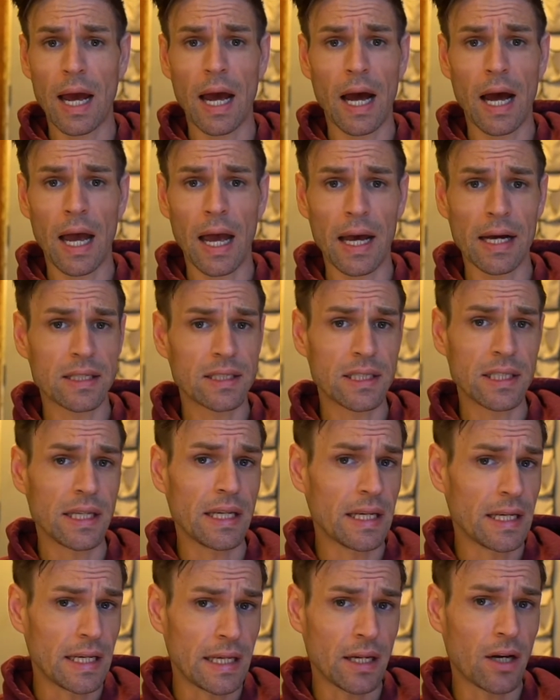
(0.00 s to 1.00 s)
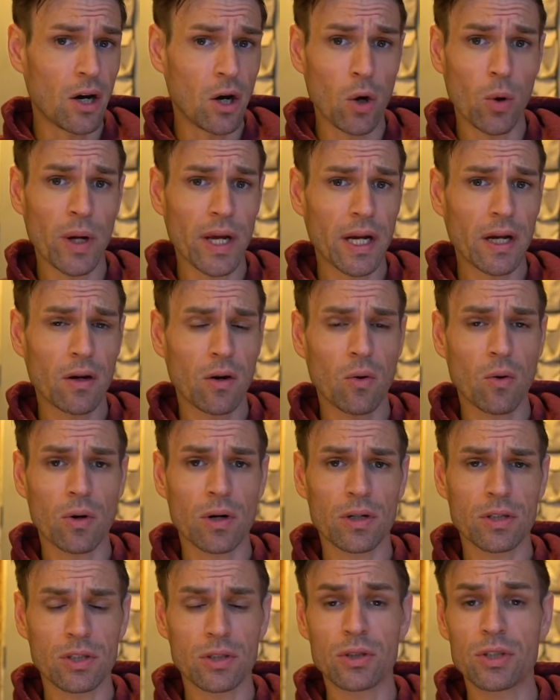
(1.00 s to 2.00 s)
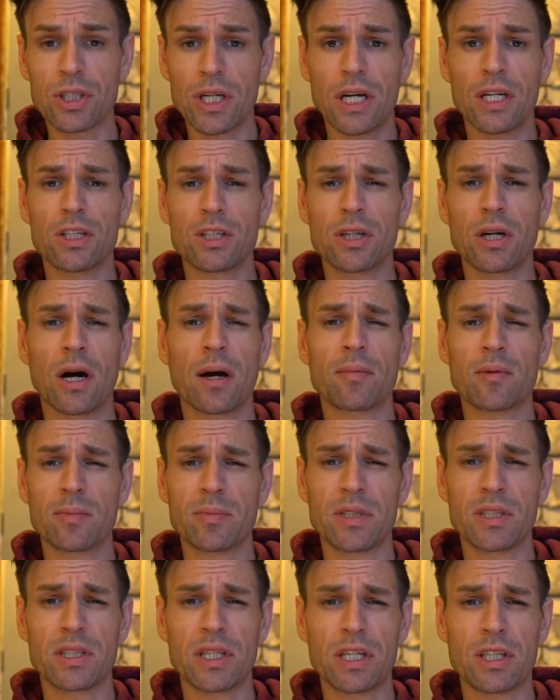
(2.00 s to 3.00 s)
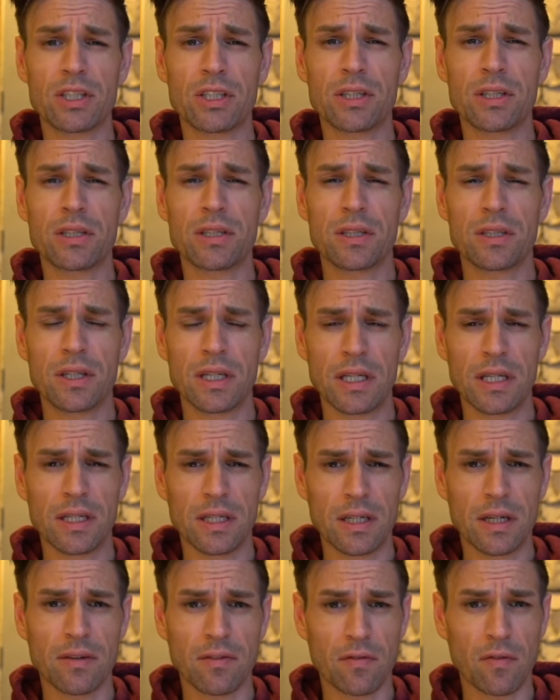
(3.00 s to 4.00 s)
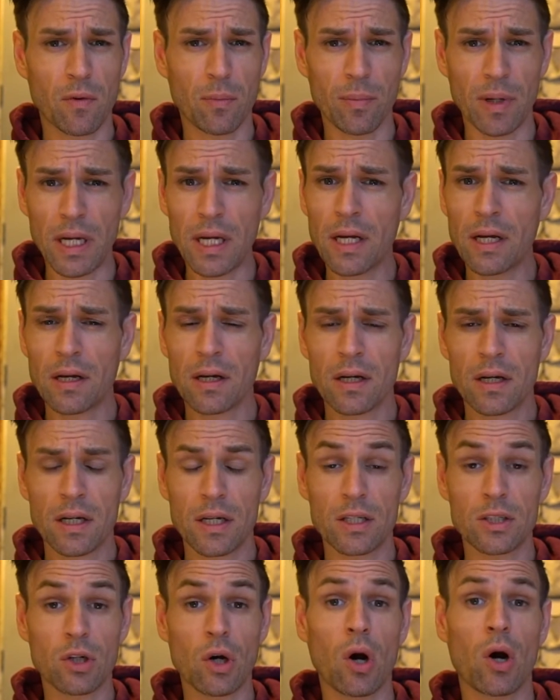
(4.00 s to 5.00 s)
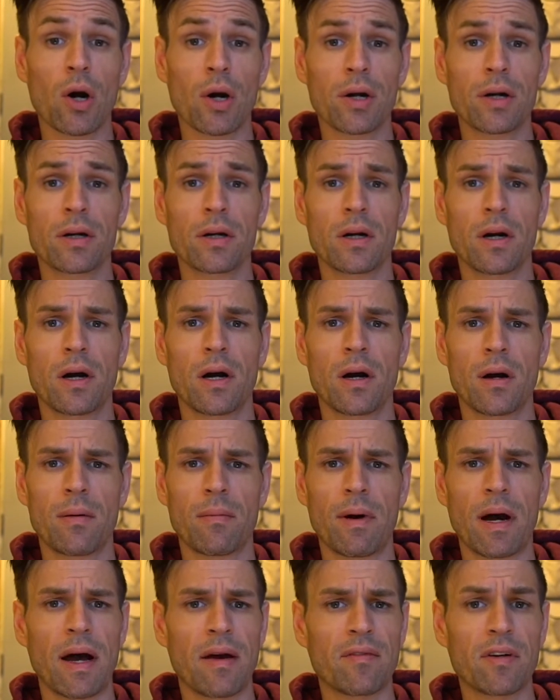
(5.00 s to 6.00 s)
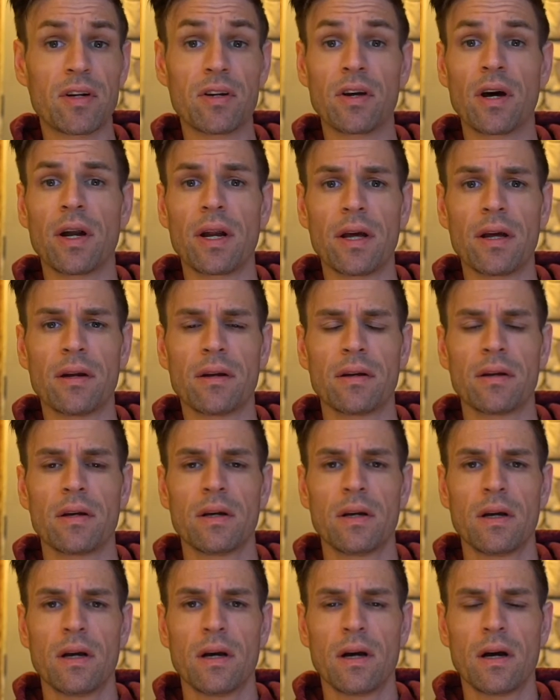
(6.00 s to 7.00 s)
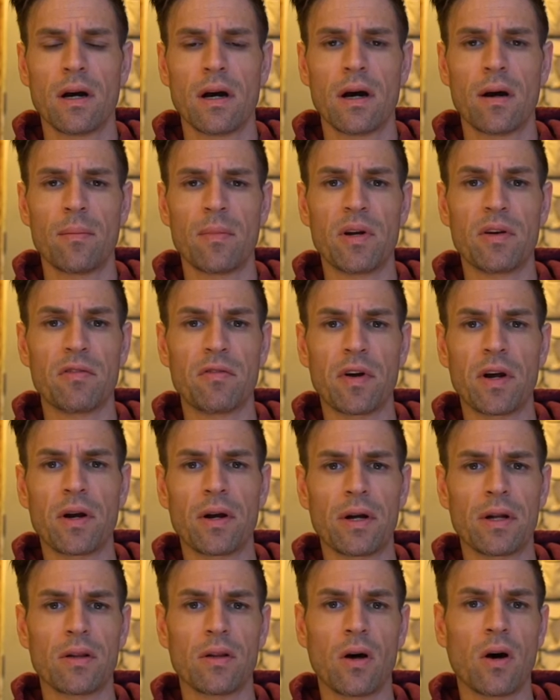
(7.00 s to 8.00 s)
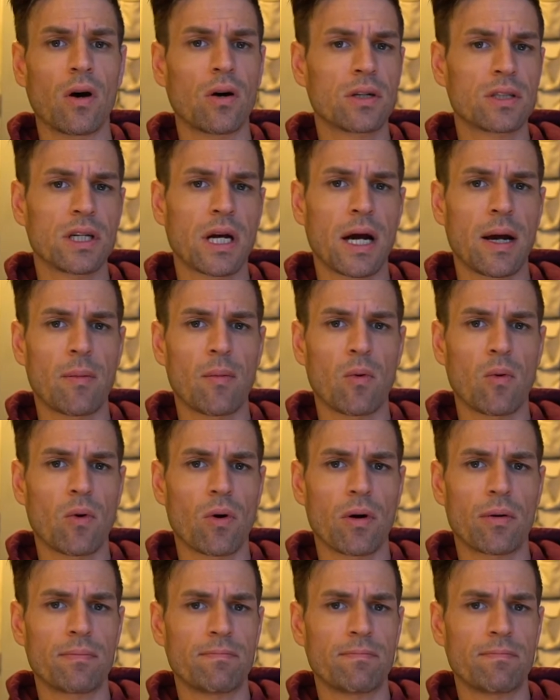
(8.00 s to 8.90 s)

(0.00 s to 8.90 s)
SEOing or search engine optimization for me is hard. I haven't done it in a very long time or